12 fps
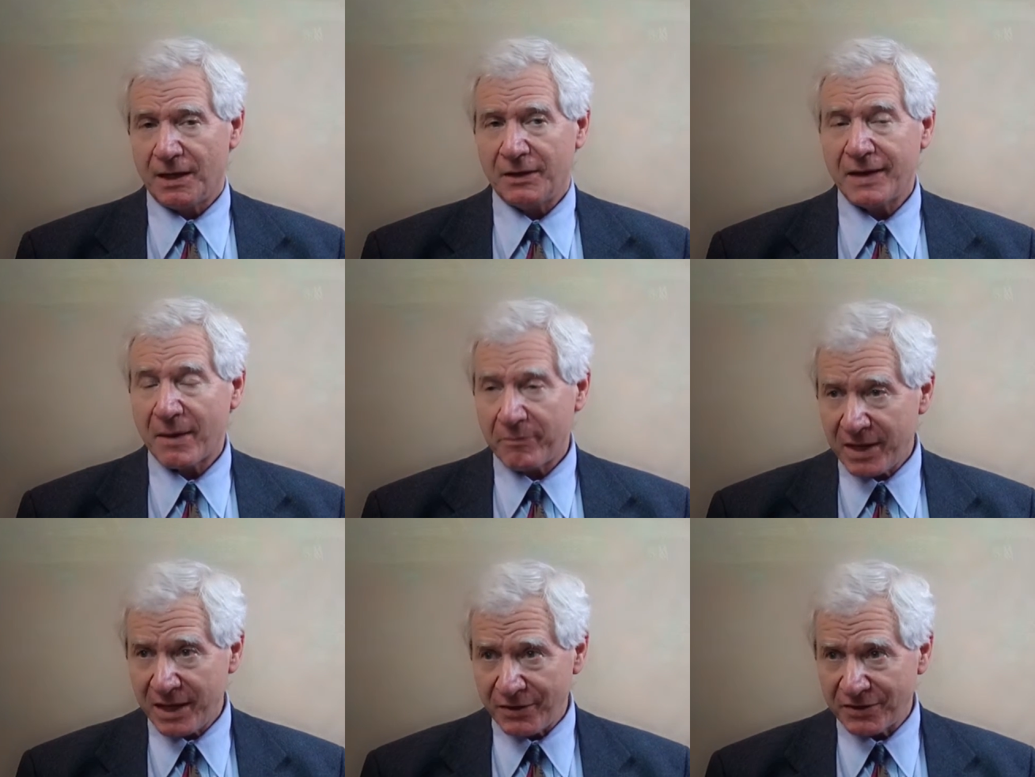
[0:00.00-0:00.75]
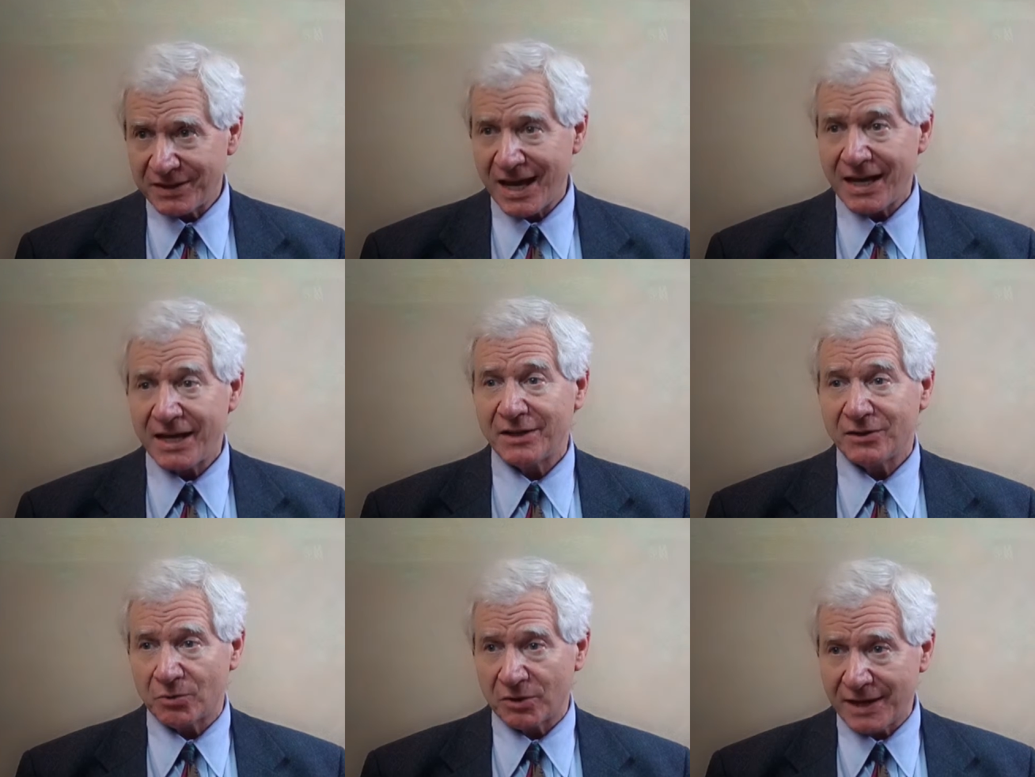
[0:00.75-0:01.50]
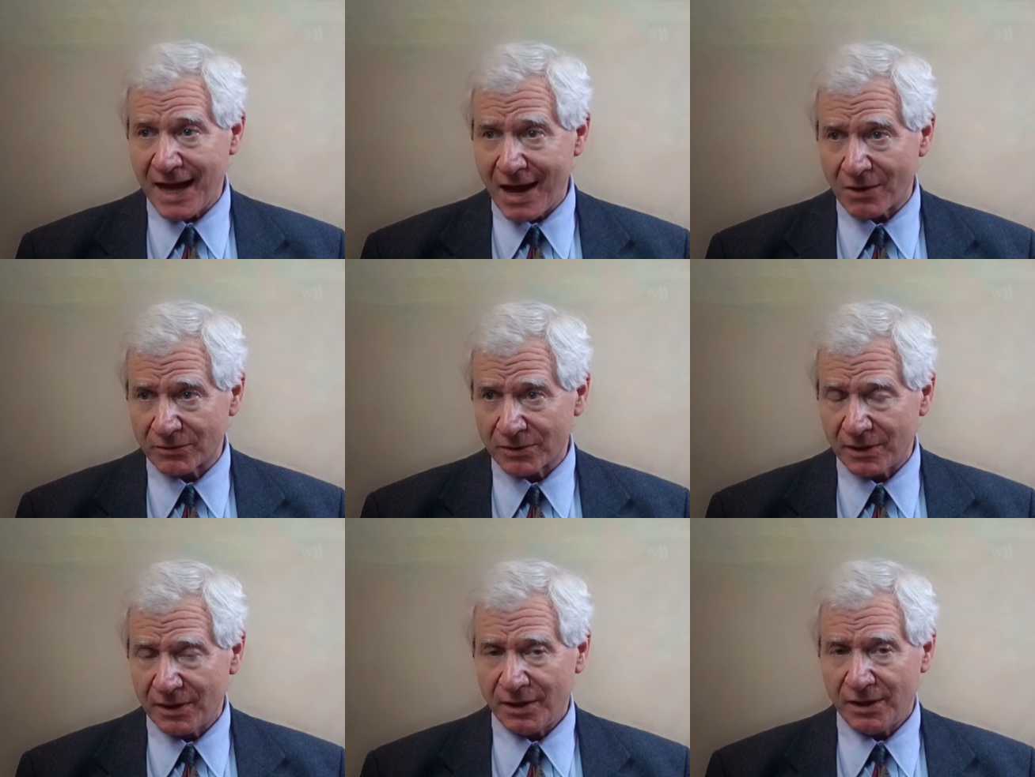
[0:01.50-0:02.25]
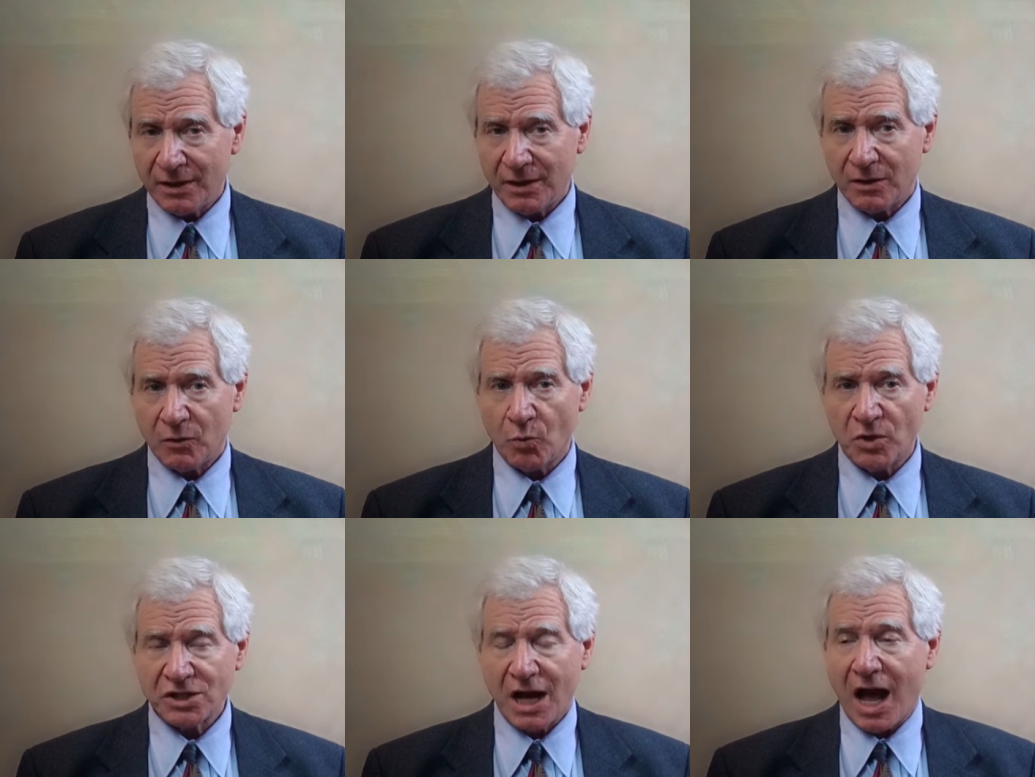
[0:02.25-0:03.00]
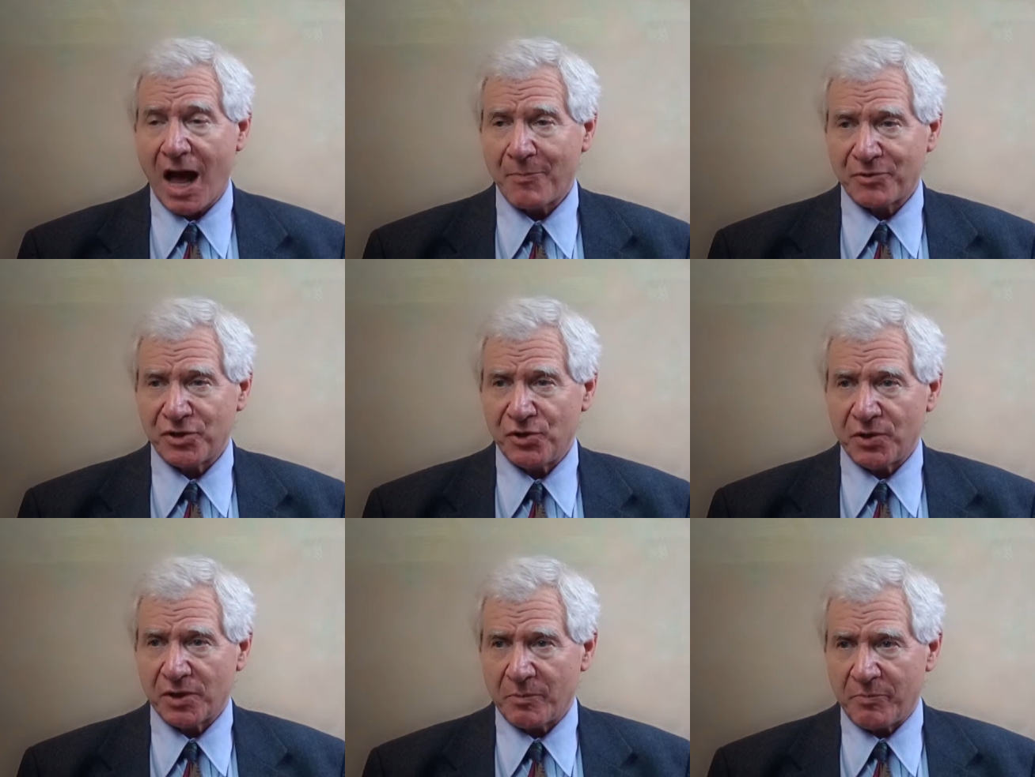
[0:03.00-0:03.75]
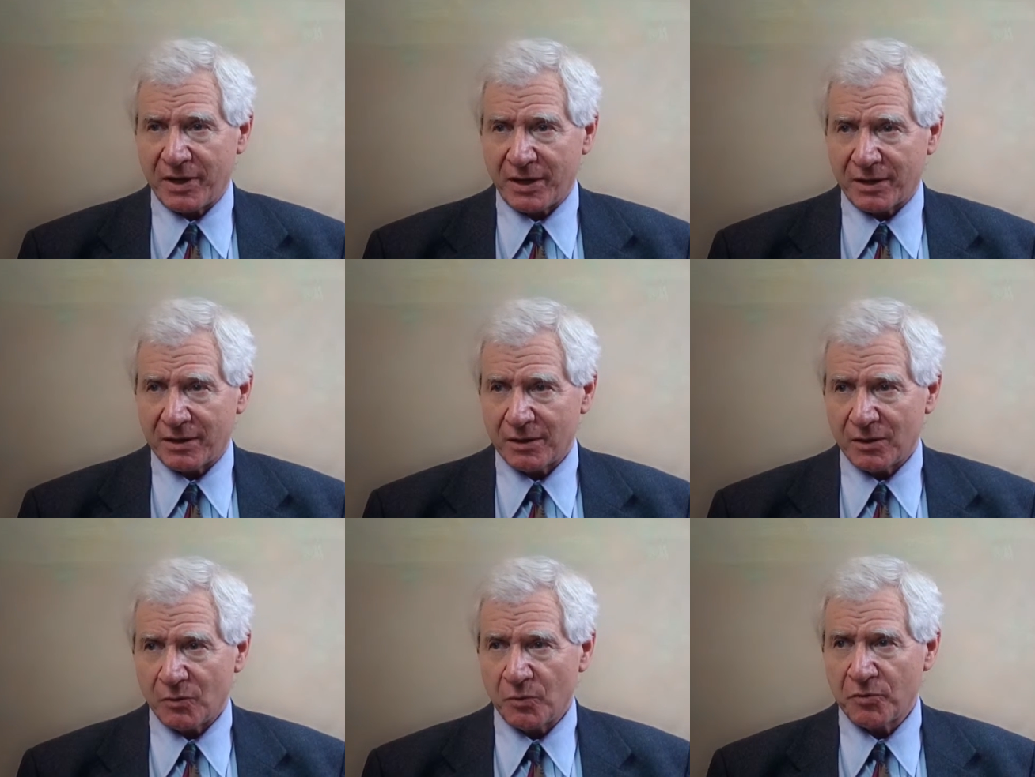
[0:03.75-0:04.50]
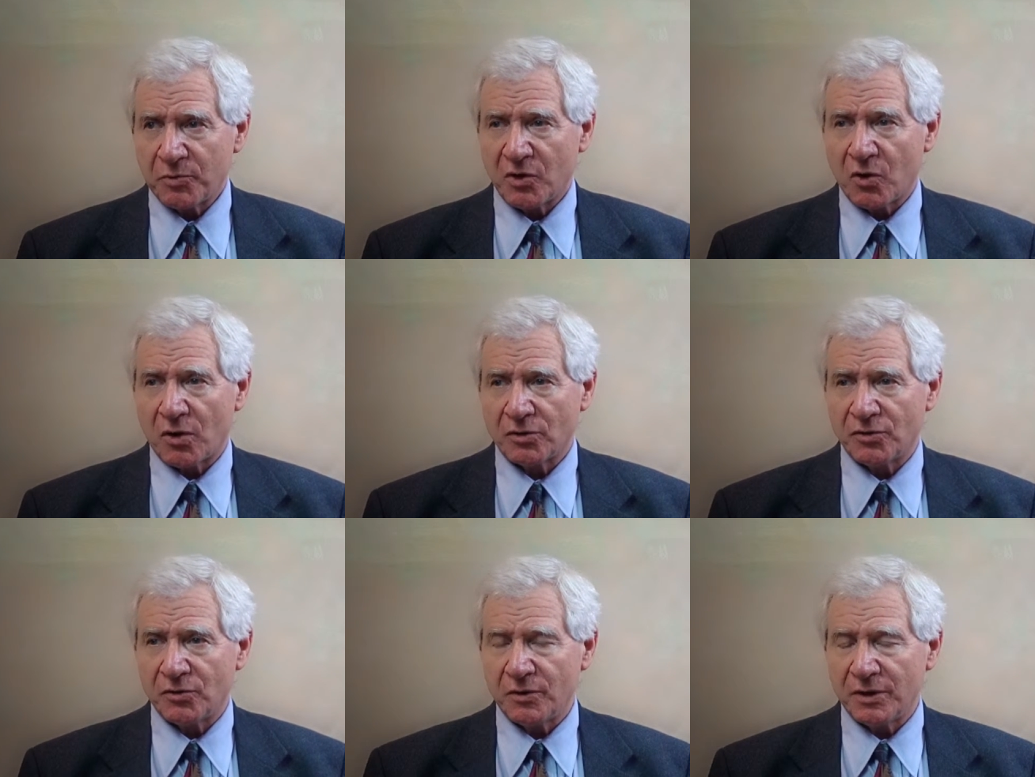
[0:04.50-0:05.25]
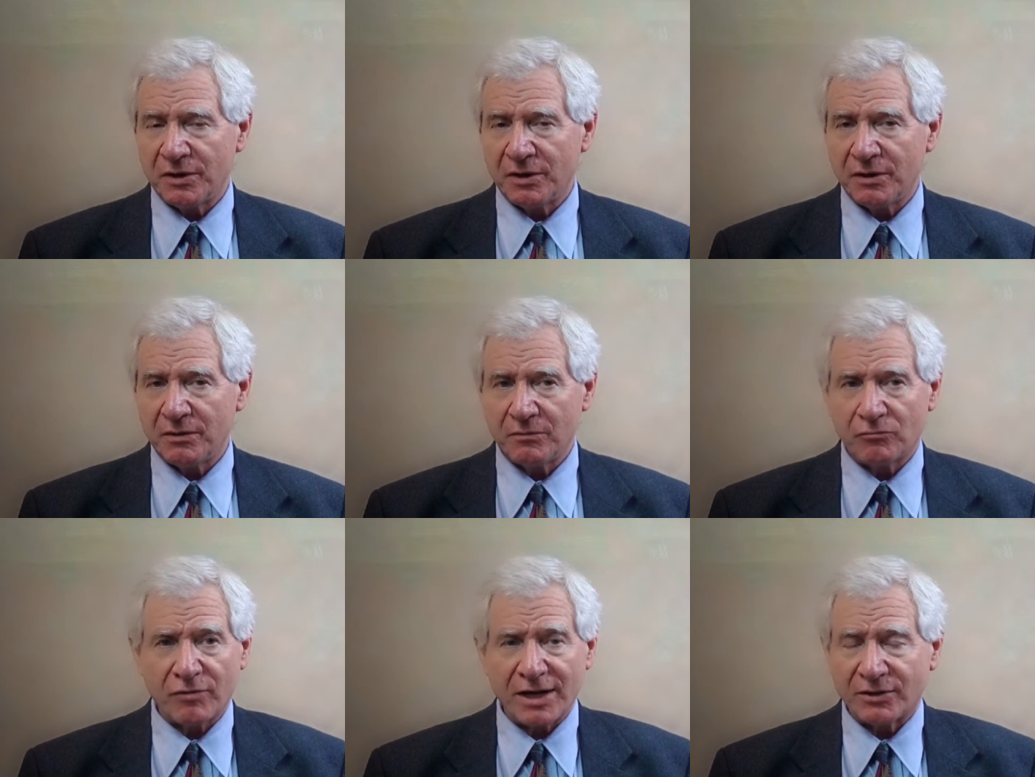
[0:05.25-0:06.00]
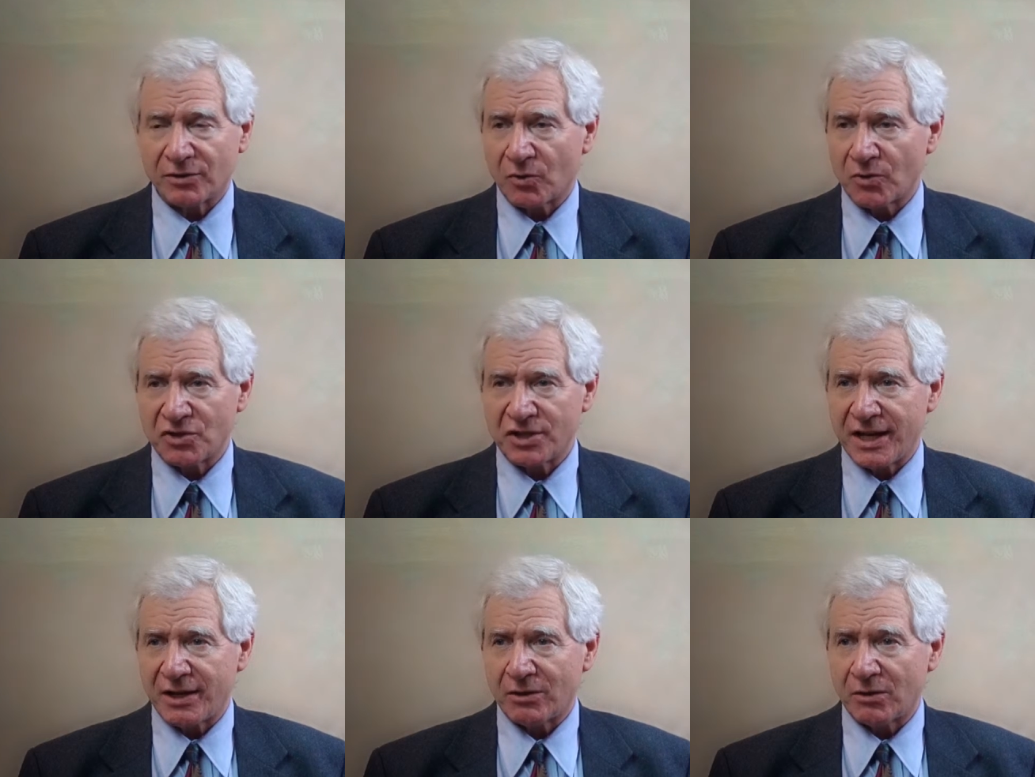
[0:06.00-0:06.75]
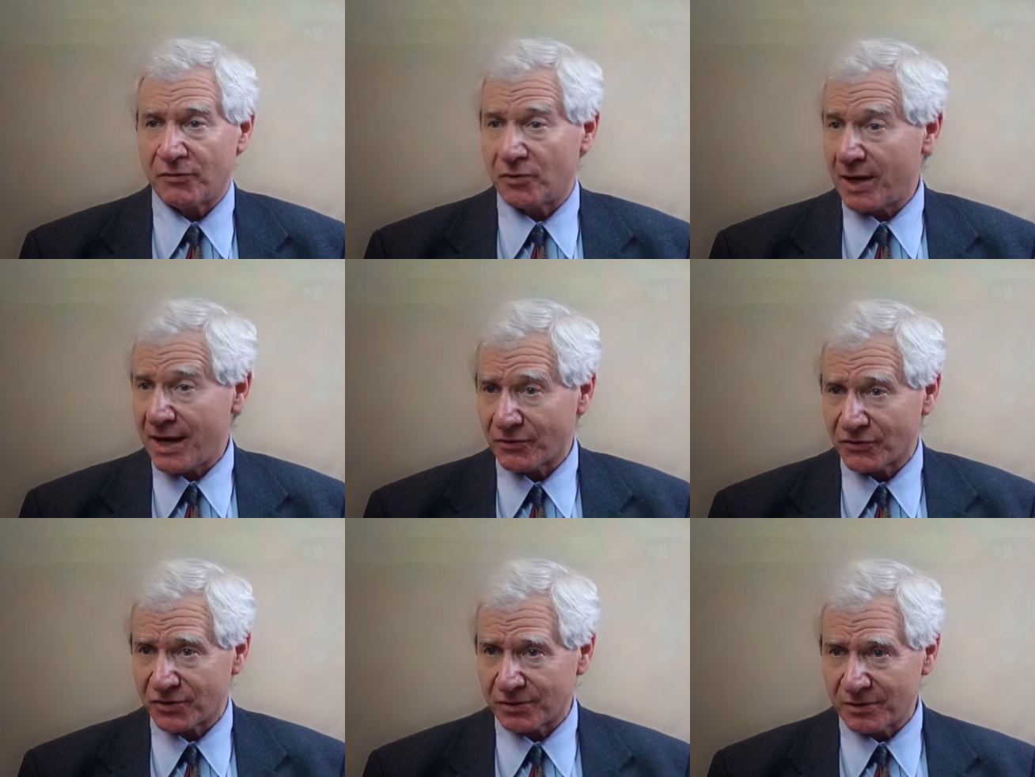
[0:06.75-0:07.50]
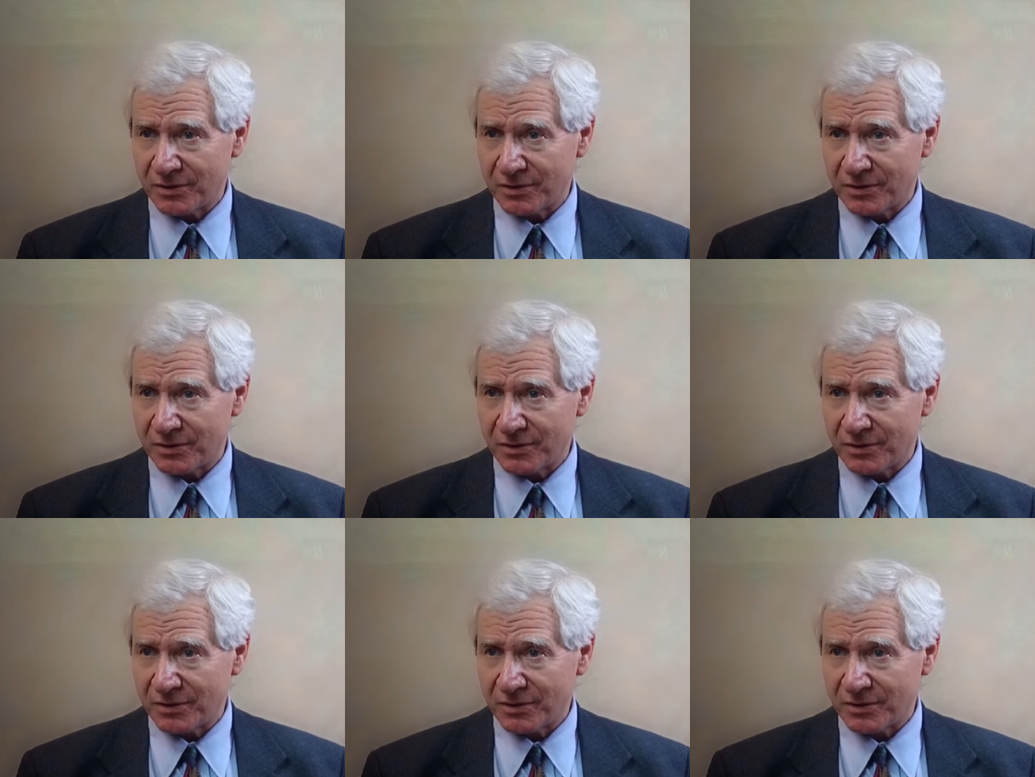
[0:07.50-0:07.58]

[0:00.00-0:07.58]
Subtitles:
And that means taking into account which option you're going to pick with regard to the rental or sale of your house.